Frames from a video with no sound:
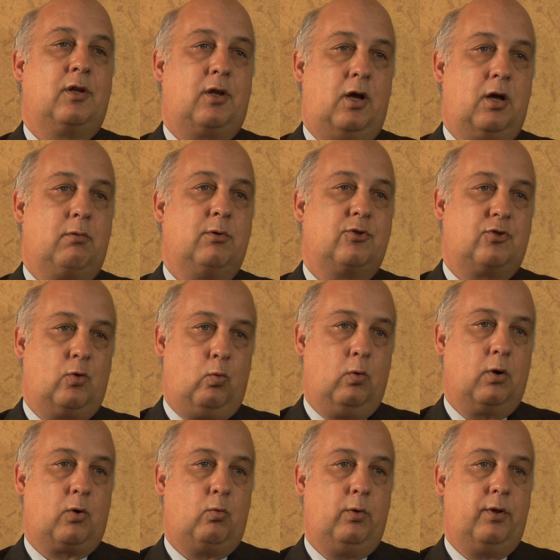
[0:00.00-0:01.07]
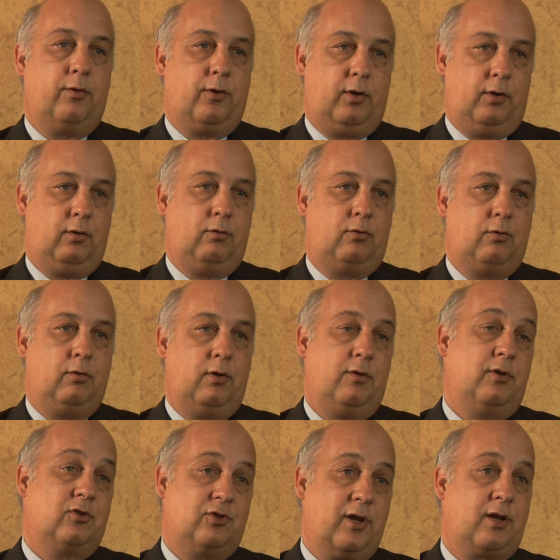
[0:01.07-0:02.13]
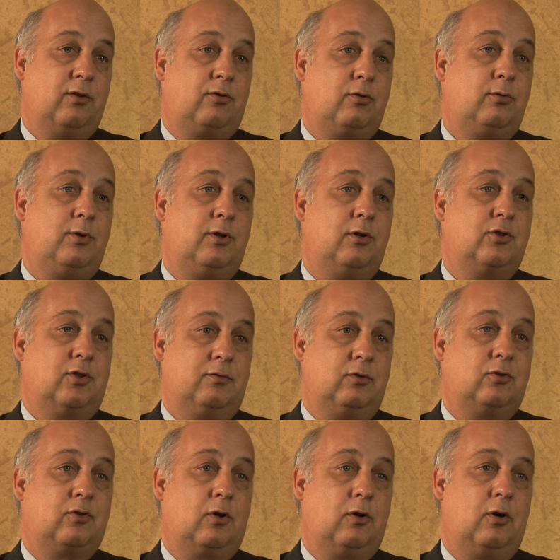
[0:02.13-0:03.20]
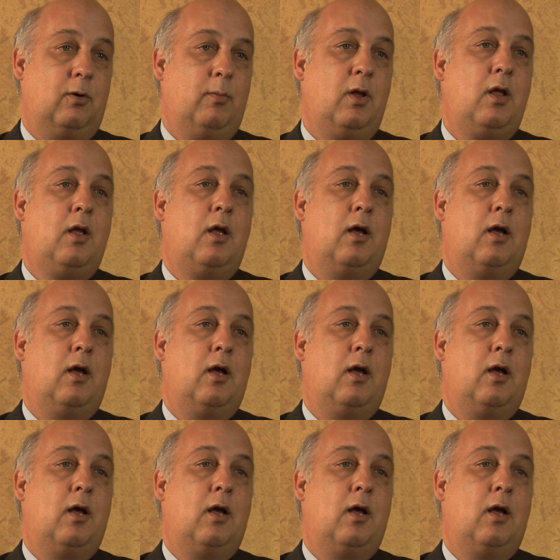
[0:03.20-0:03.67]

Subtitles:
Congress to work with in the second 2 years of his term,